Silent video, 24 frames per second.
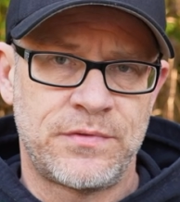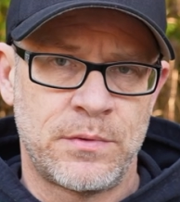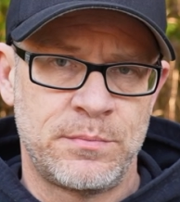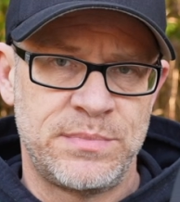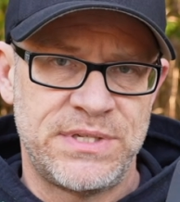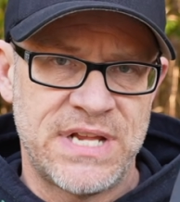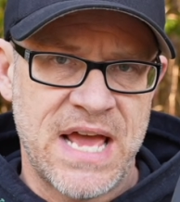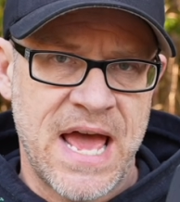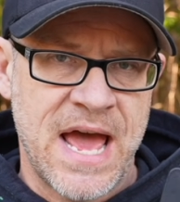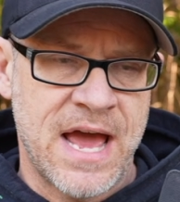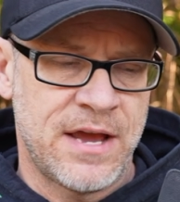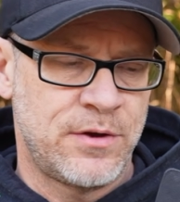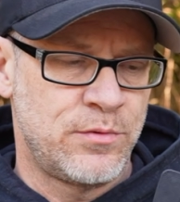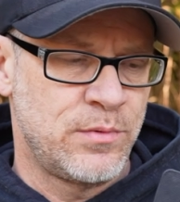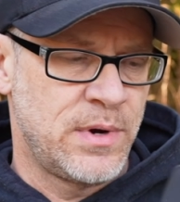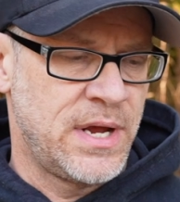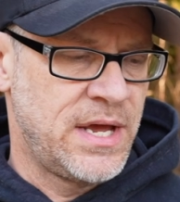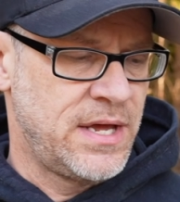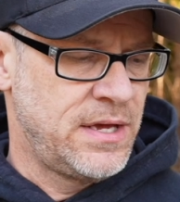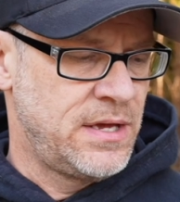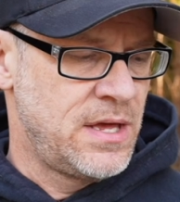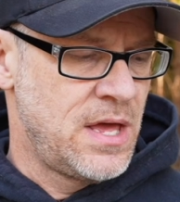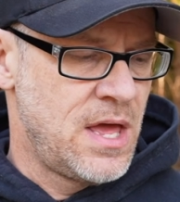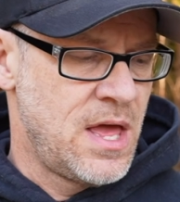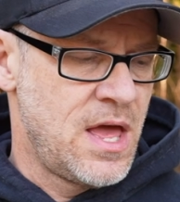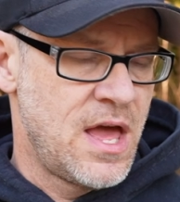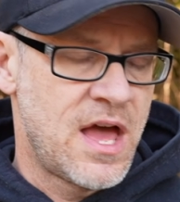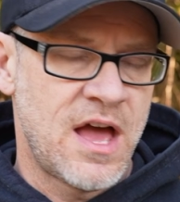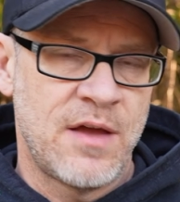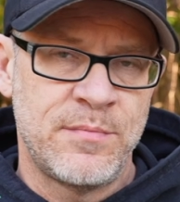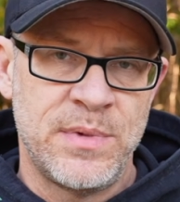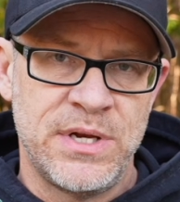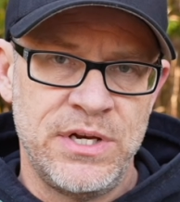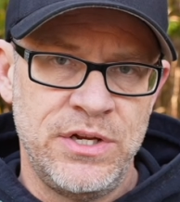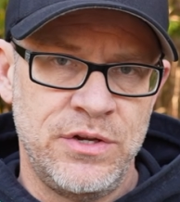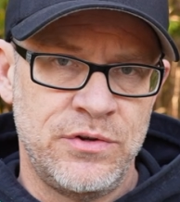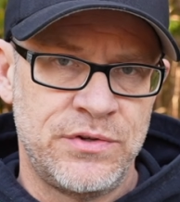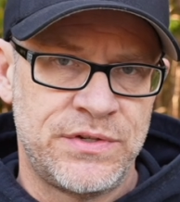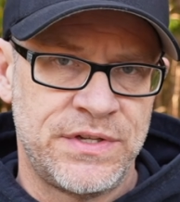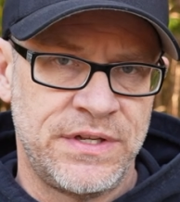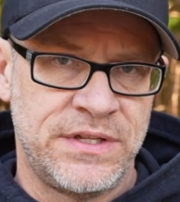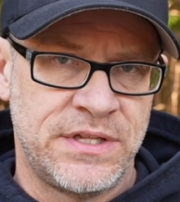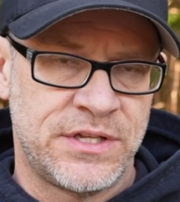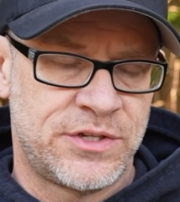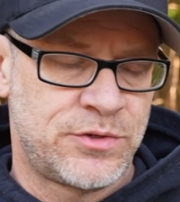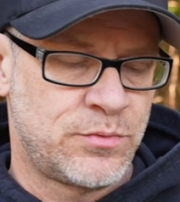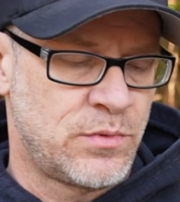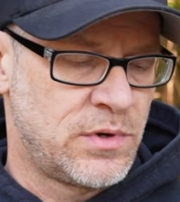Tack Rig. I've been
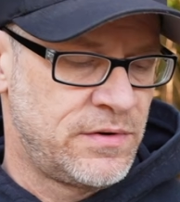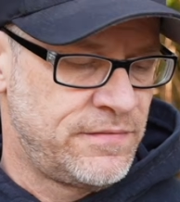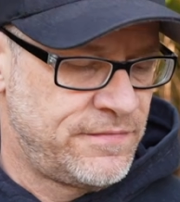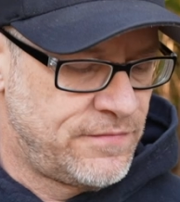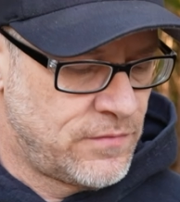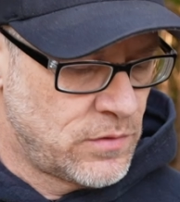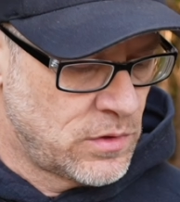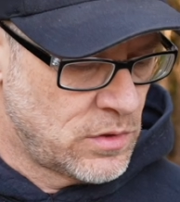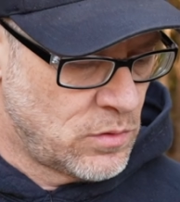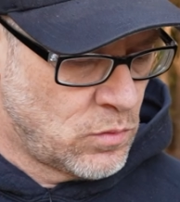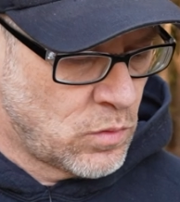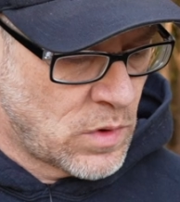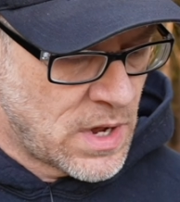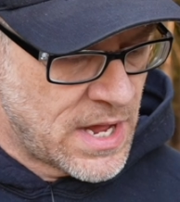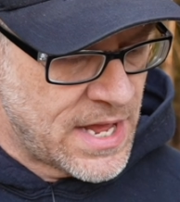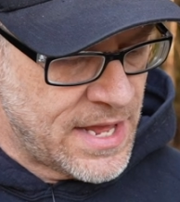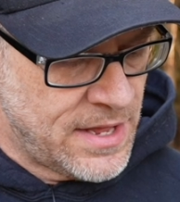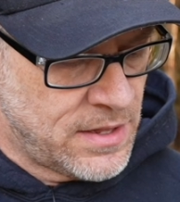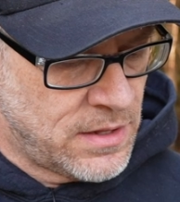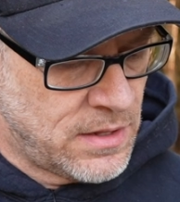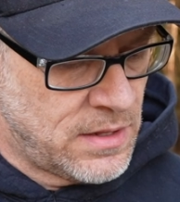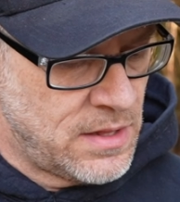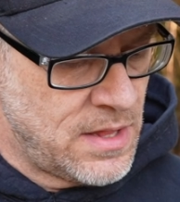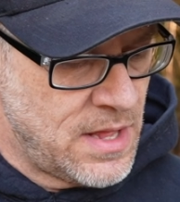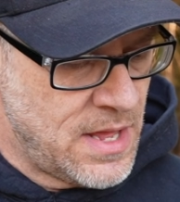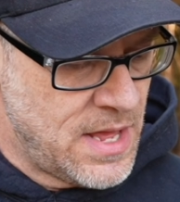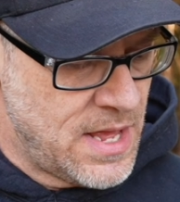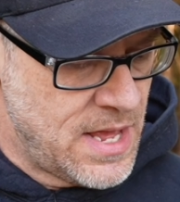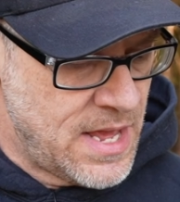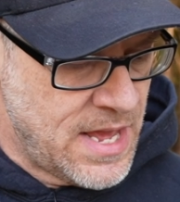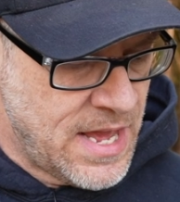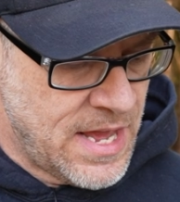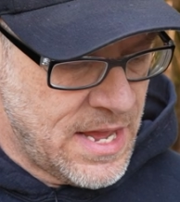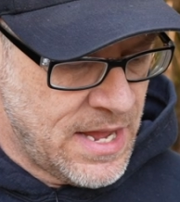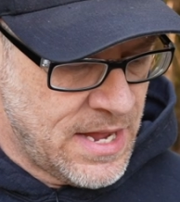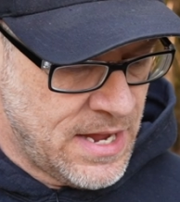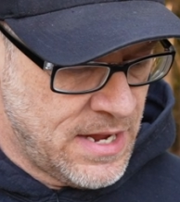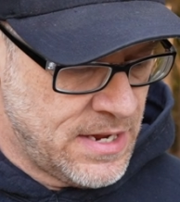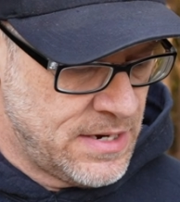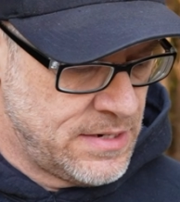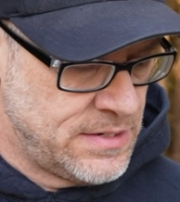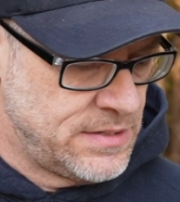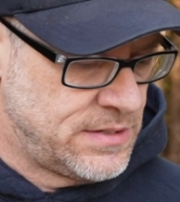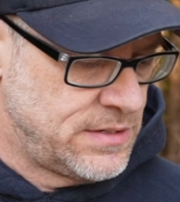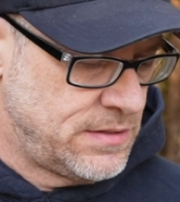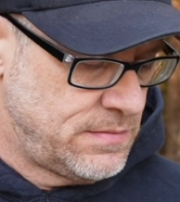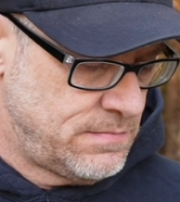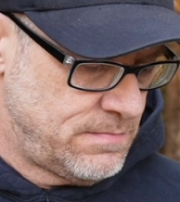using this one for a while,
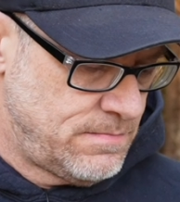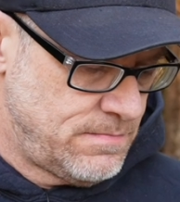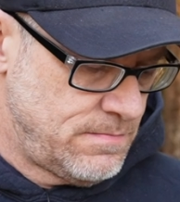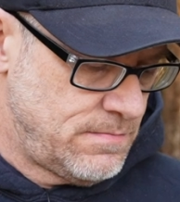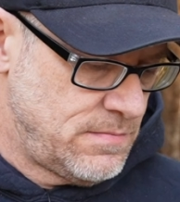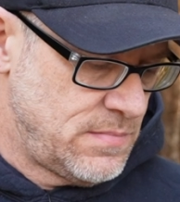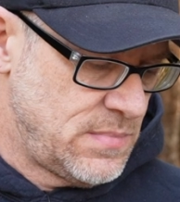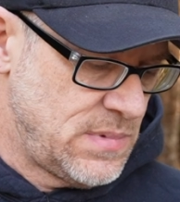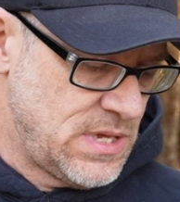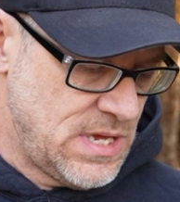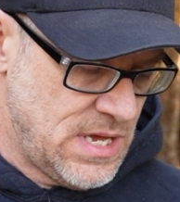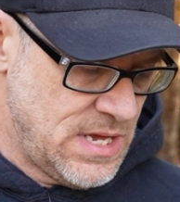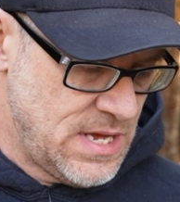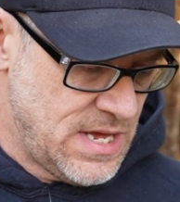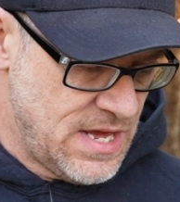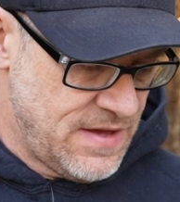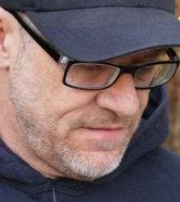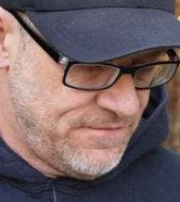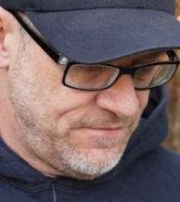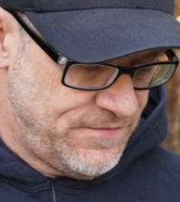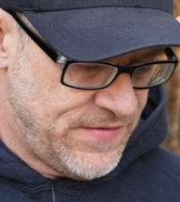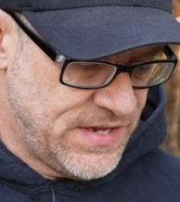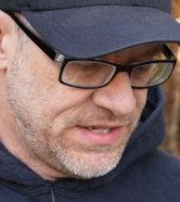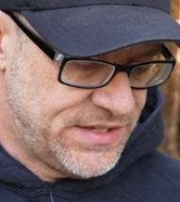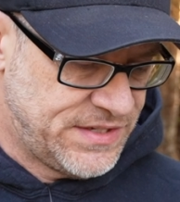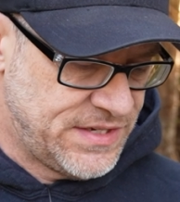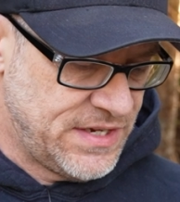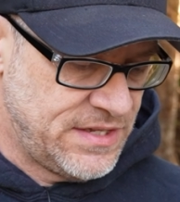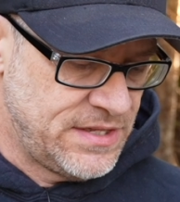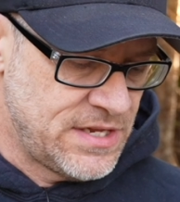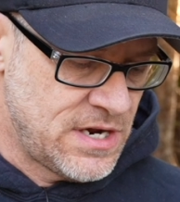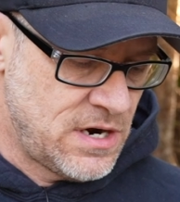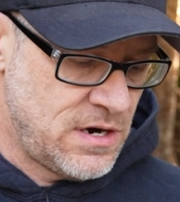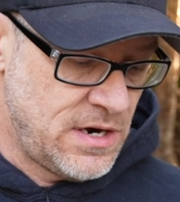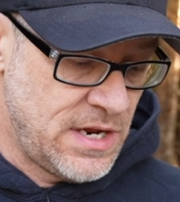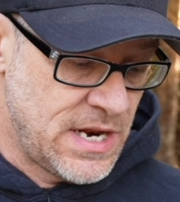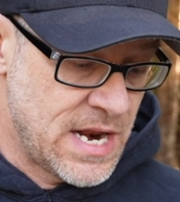and it fits in there.